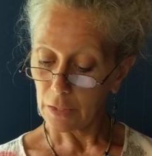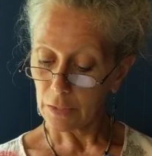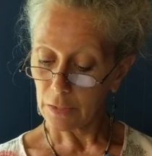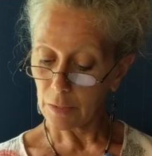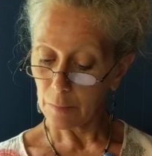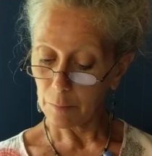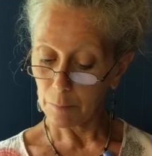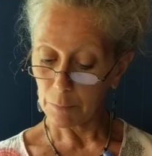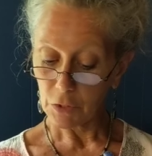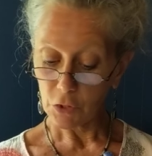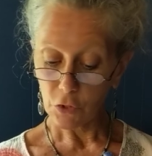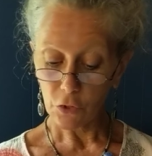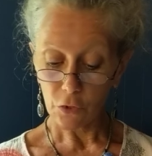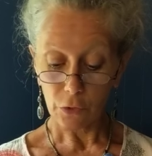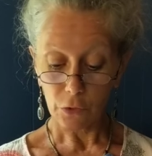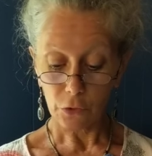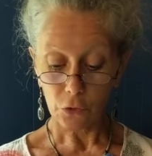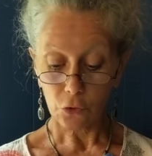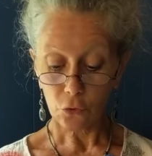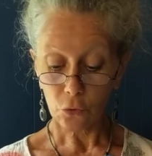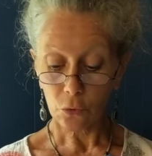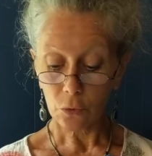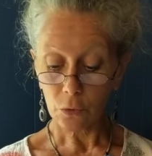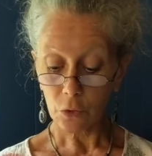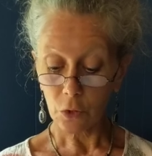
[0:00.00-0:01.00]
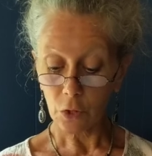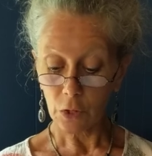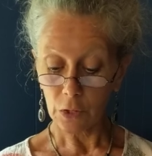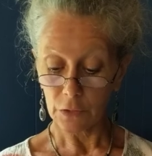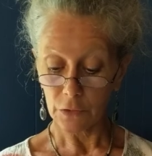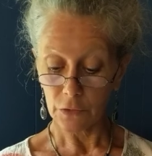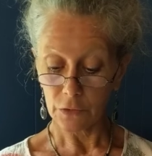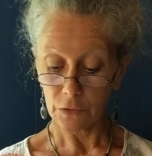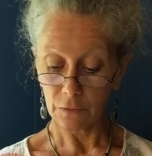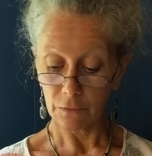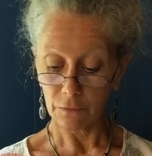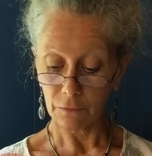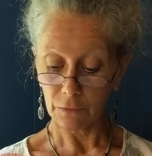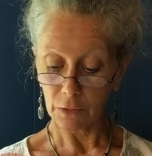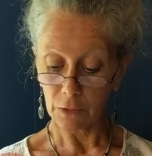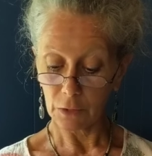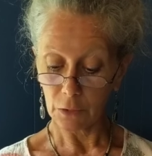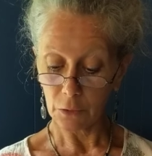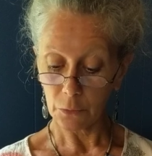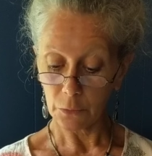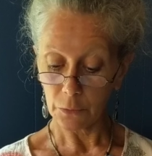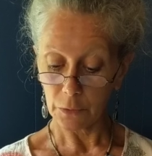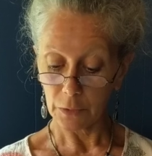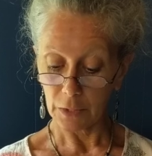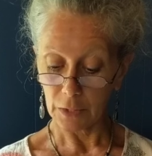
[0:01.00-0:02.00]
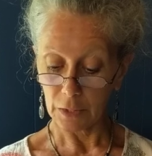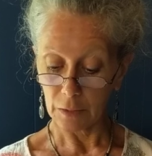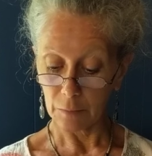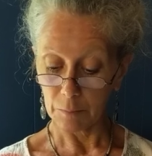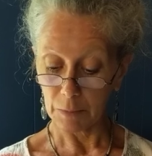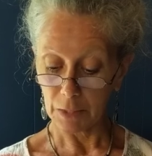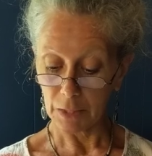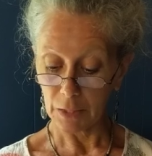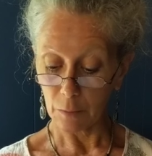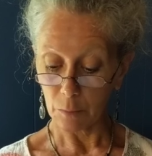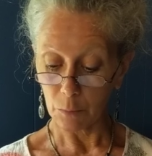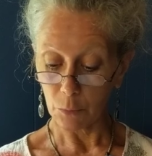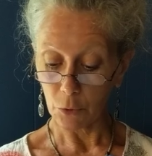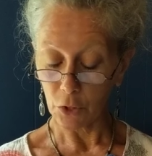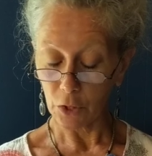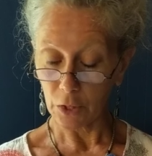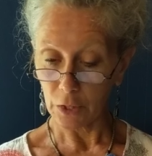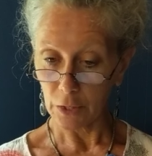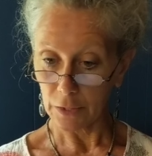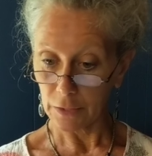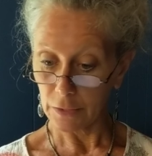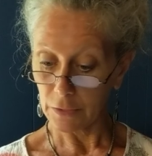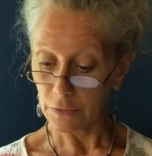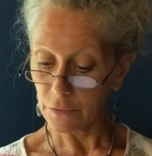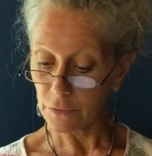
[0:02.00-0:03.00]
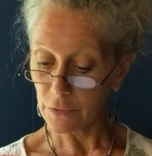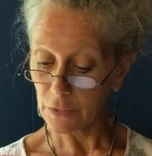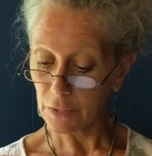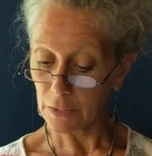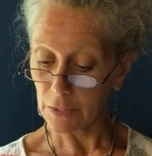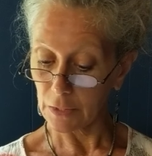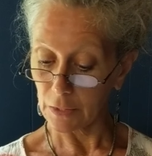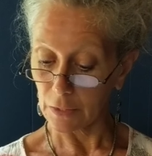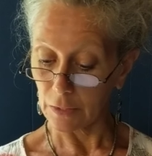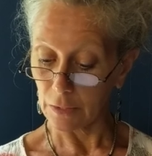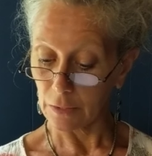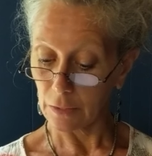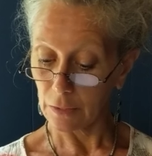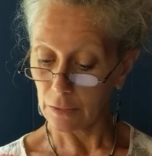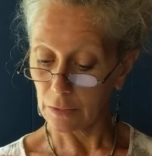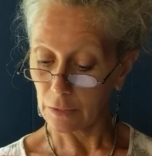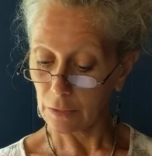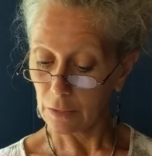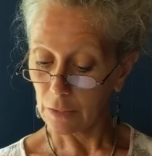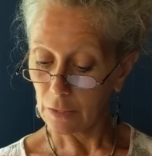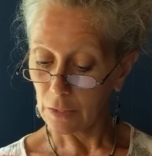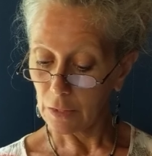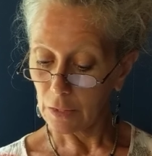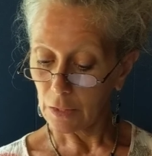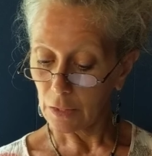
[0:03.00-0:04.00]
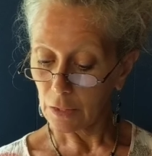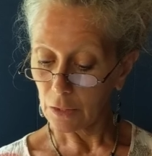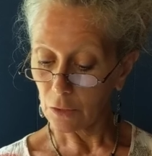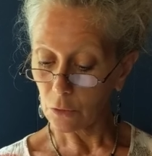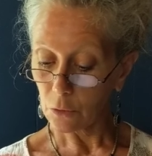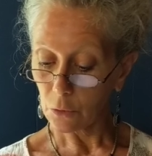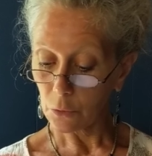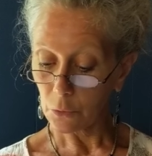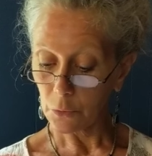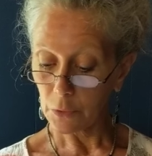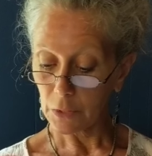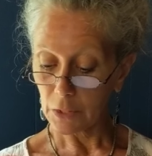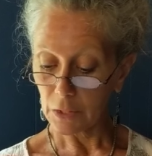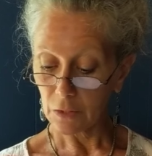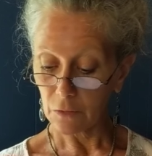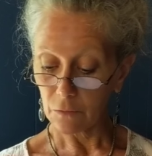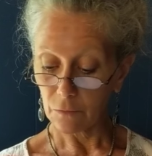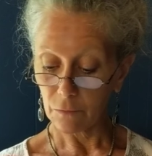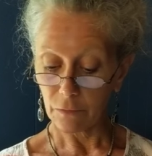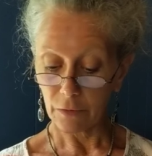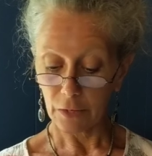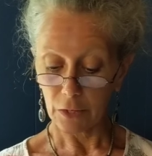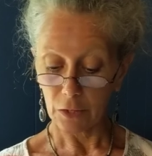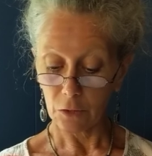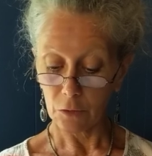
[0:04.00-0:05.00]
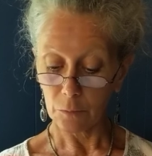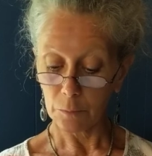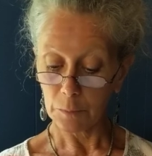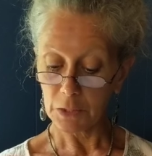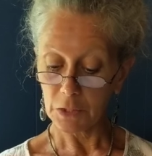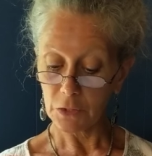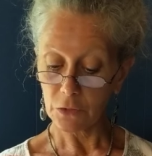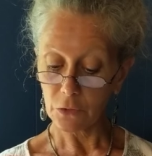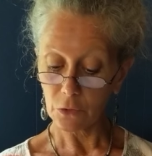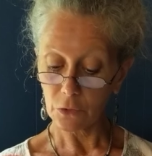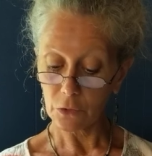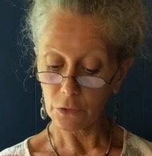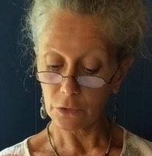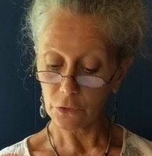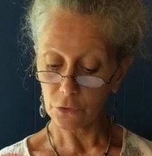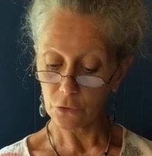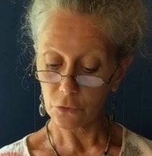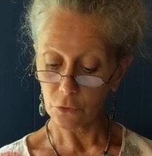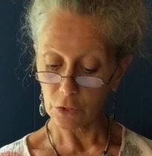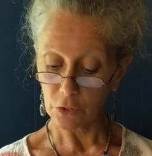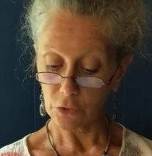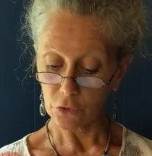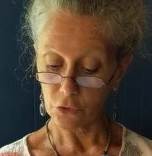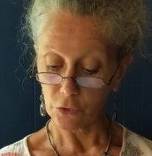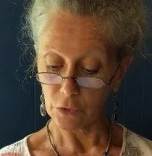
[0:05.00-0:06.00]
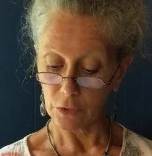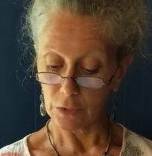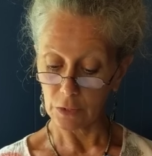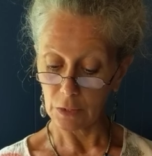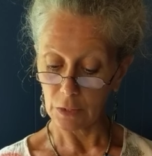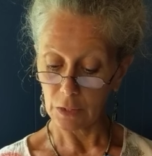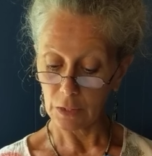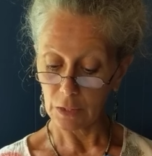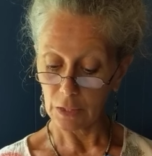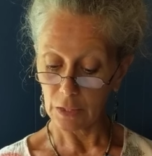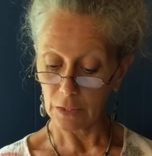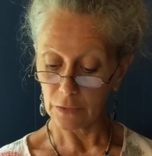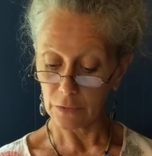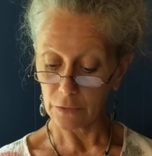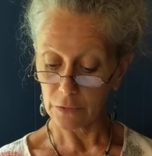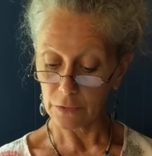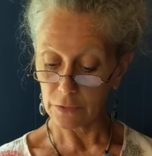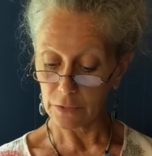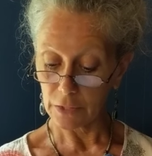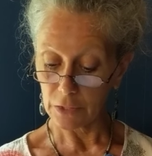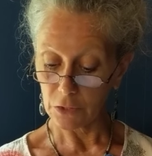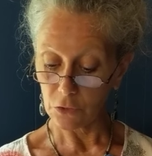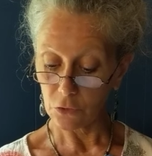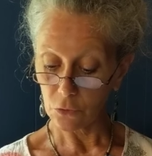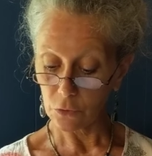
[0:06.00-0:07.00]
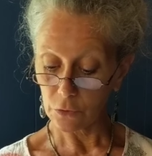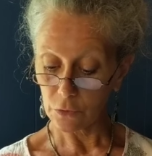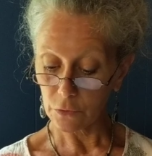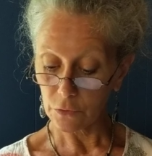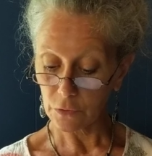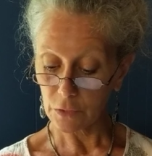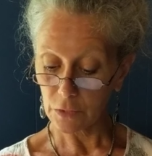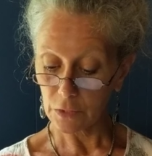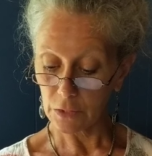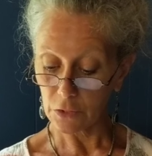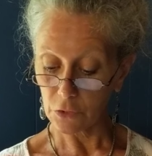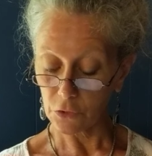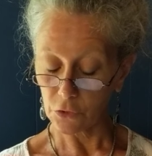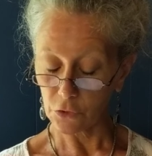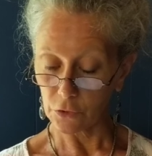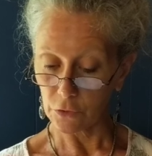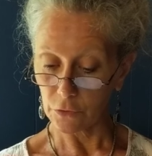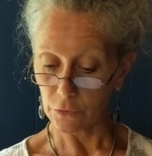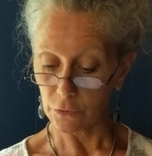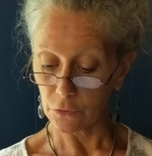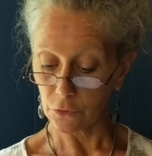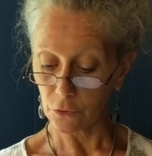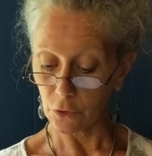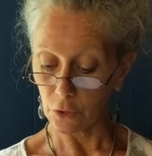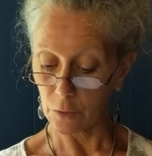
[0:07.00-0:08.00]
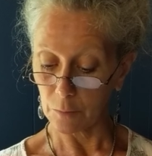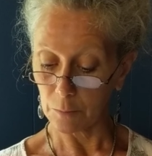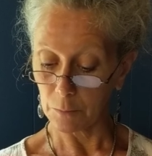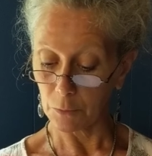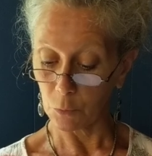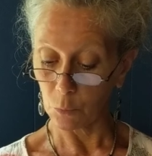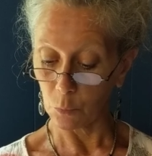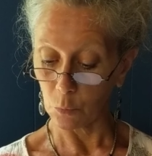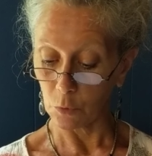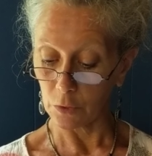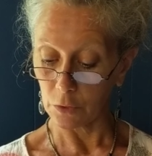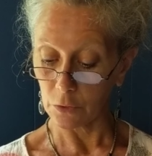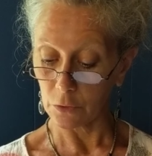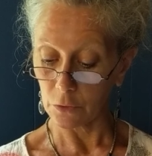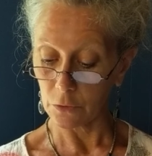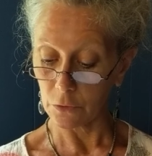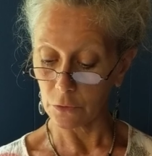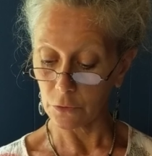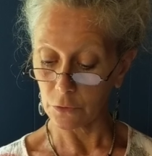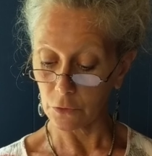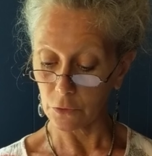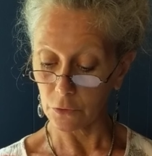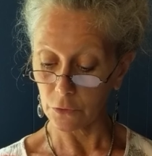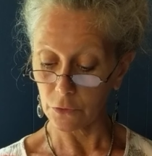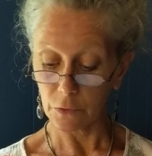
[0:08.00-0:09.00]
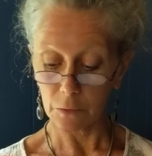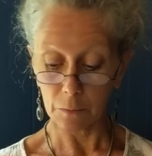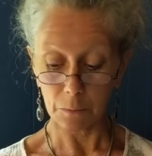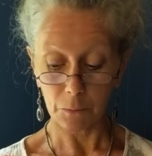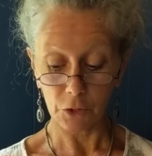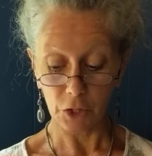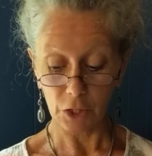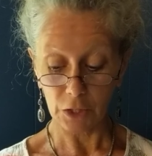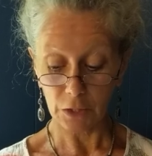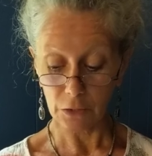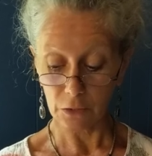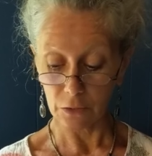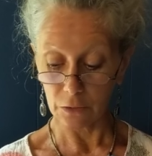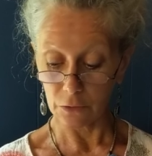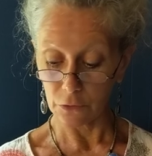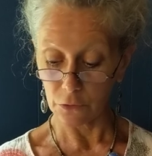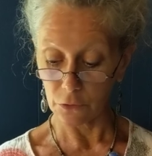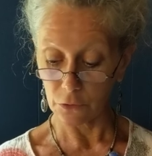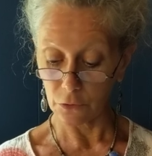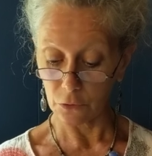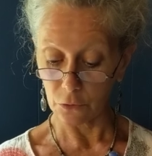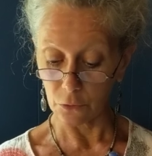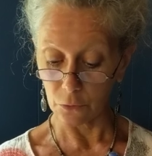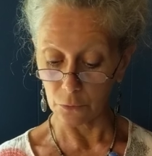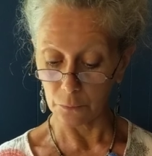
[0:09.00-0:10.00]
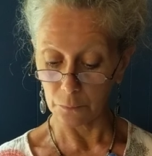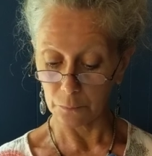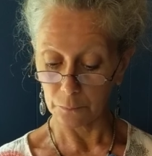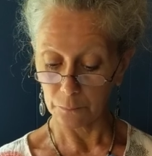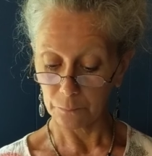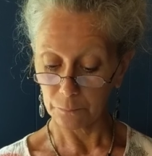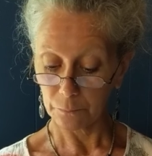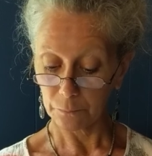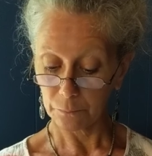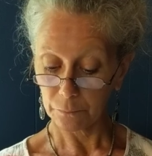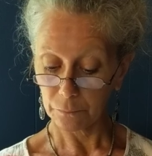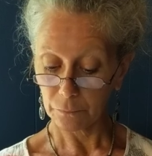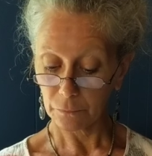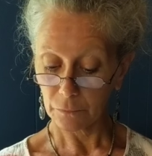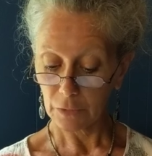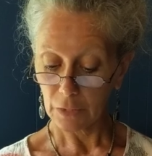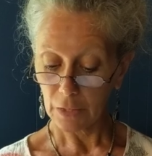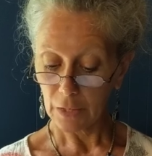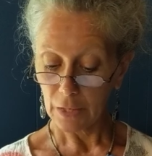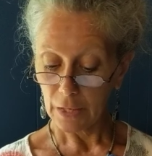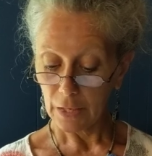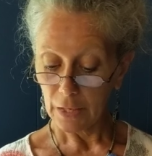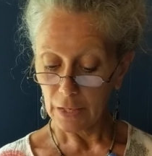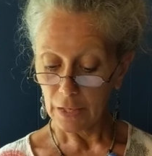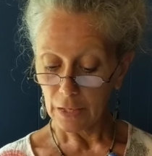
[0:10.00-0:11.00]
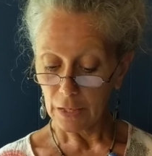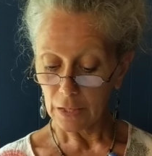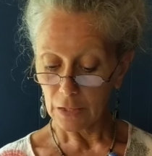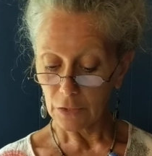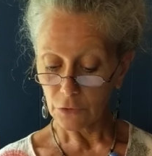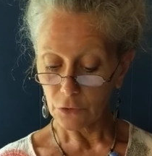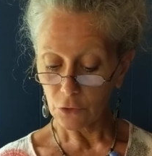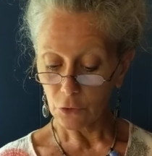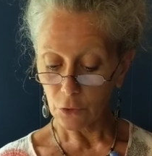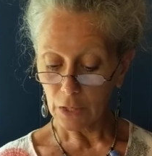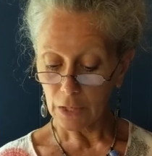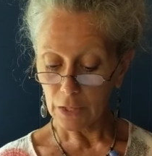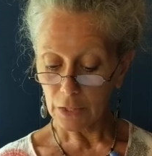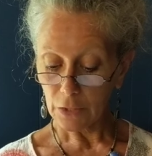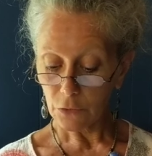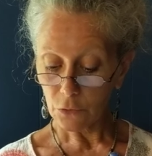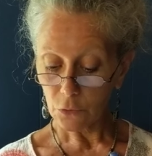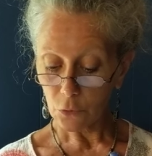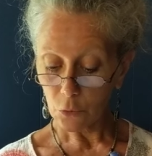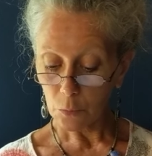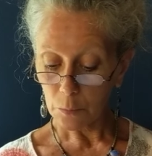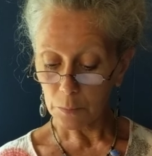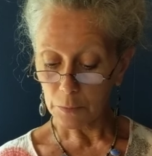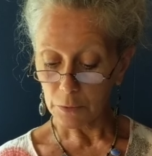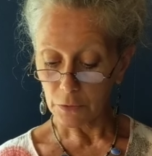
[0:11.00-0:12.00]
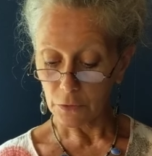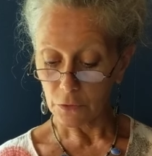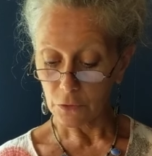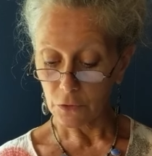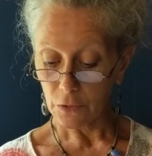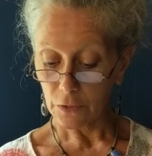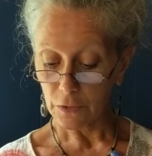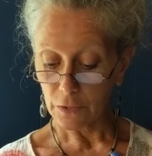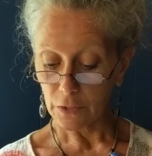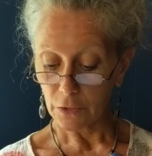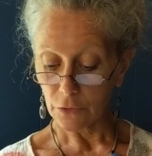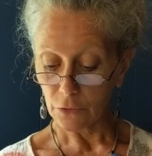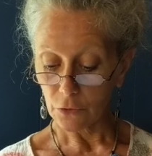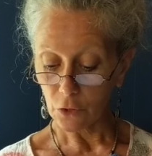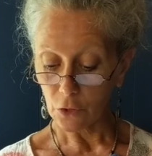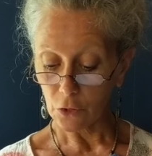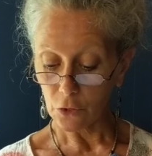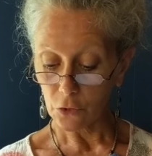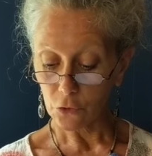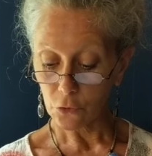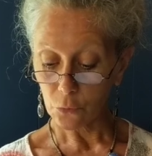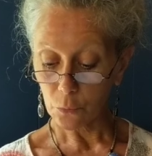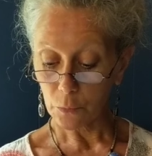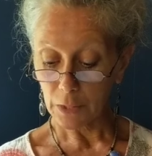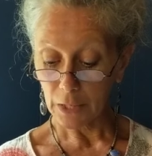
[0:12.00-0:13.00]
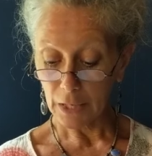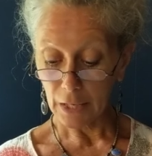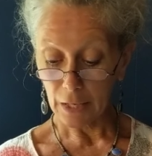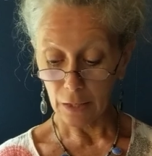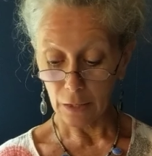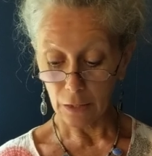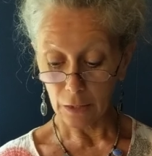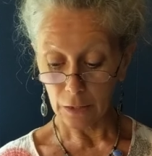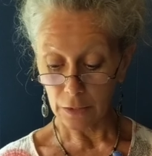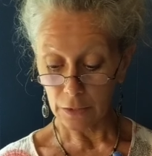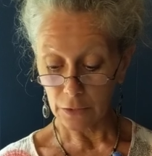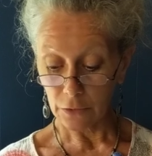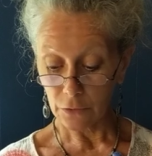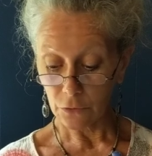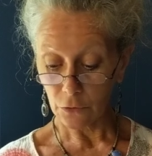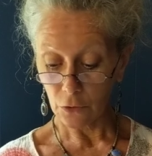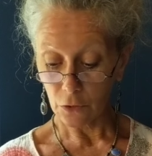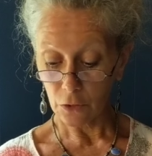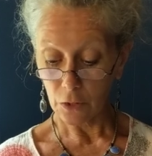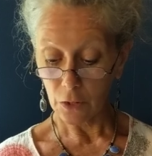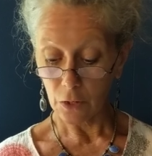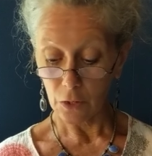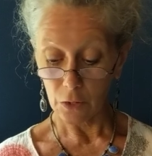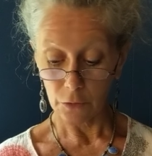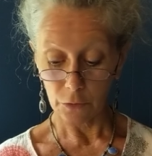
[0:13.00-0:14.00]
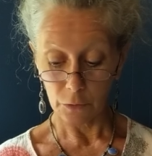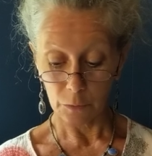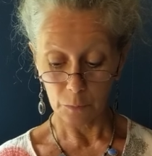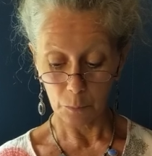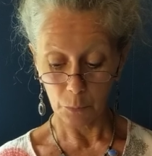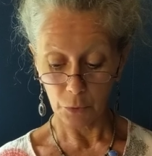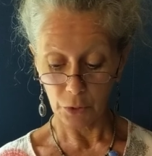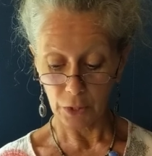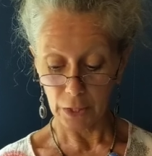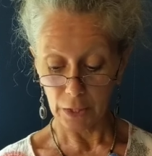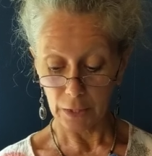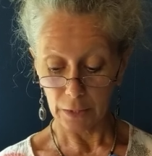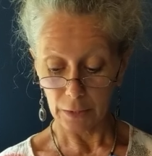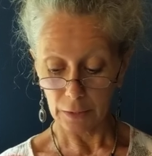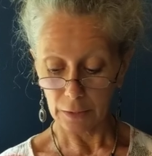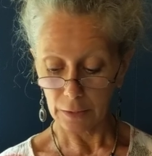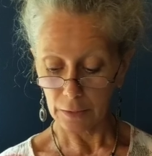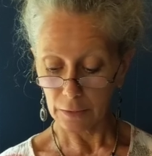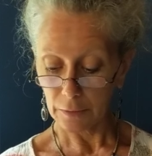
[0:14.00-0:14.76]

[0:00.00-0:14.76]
Yet much of the true cost of clothing made abroad is hidden, including environmental destruction and the dangerous conditions garment workers are subjected to. As our eyes open to these harsh realities, our hearts break.